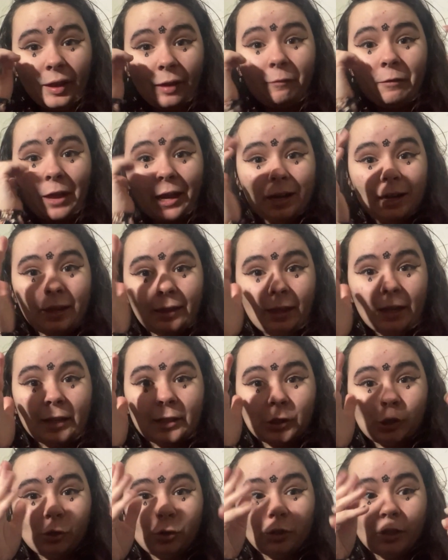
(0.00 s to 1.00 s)
if anything
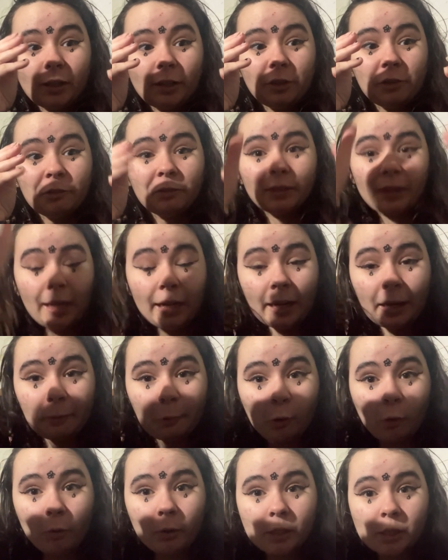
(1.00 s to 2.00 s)
is hurting you, then I'm
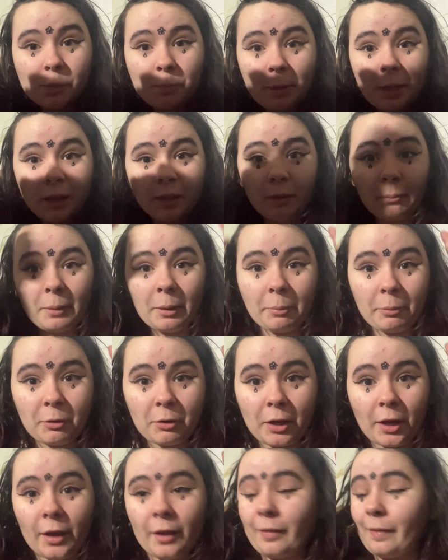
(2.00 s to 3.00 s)
going to beat them up,
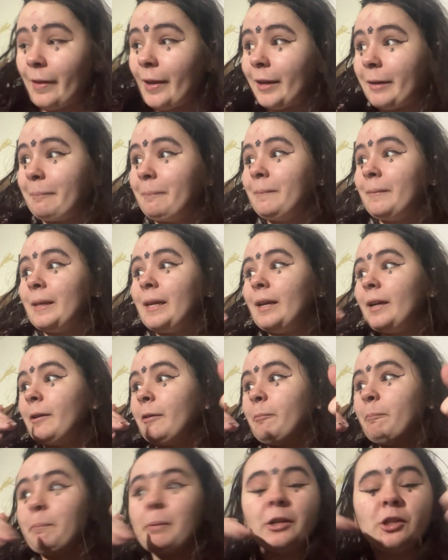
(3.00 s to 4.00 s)
okay? Like,
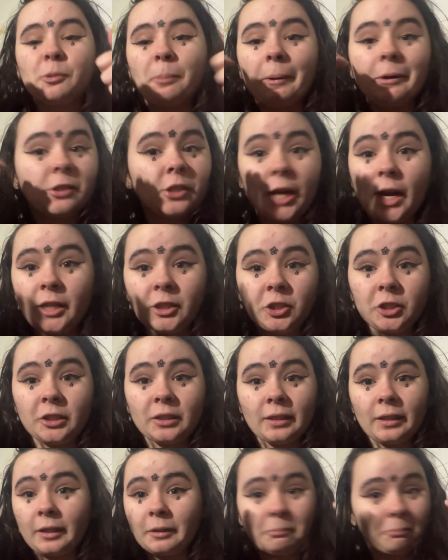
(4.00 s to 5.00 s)
punch, punch
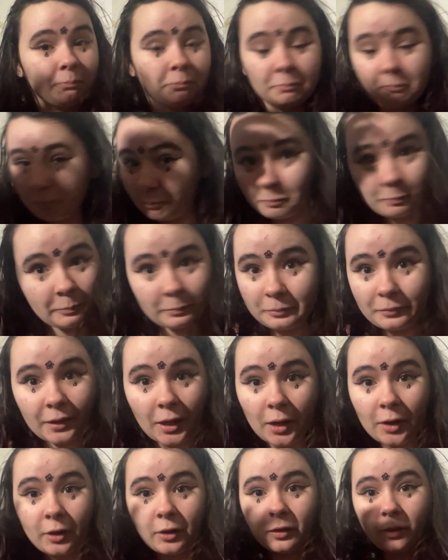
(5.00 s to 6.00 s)
action, like,
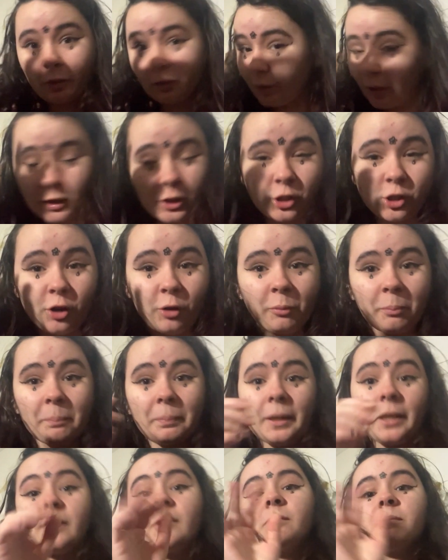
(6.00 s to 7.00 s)
let's go.
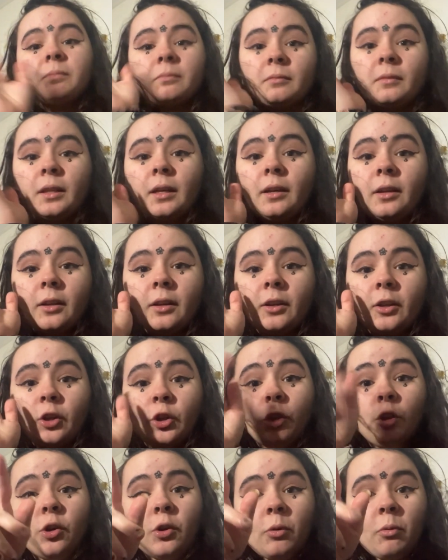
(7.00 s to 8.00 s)
Because
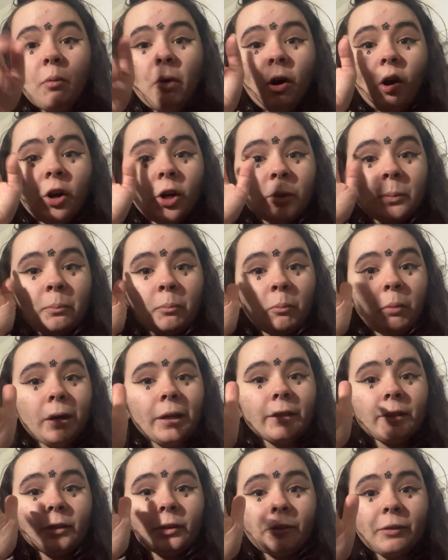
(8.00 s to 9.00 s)
you are one
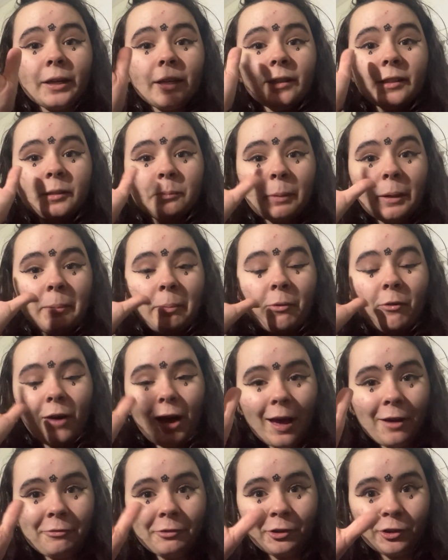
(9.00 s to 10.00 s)
of the greatest people
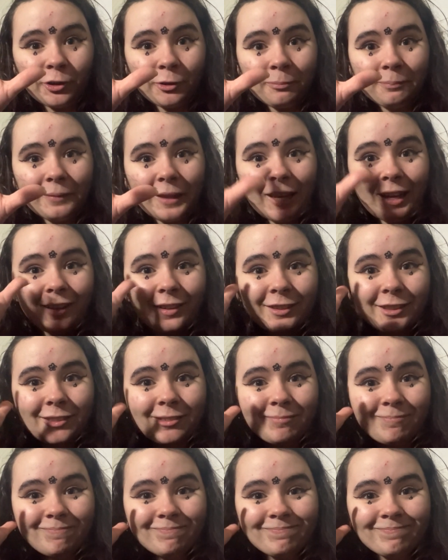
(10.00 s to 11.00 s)
ever. And,
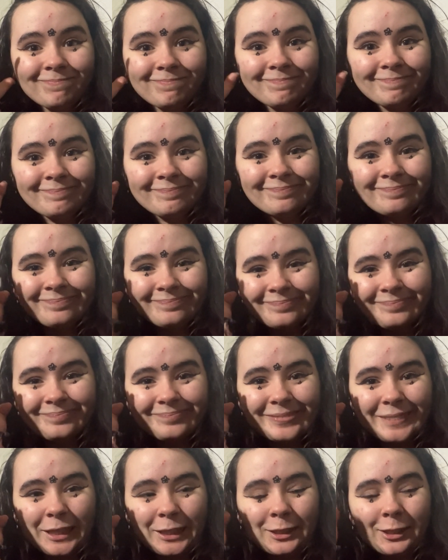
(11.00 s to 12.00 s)

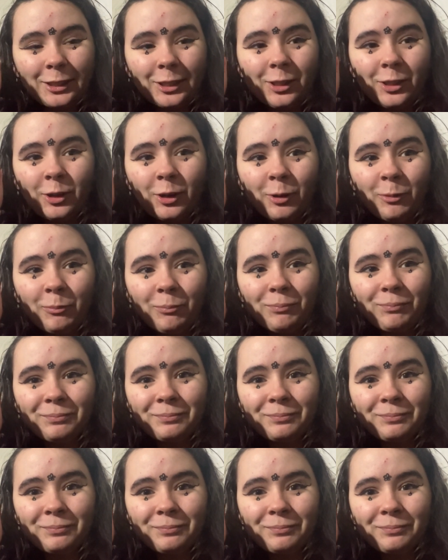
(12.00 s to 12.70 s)
you know,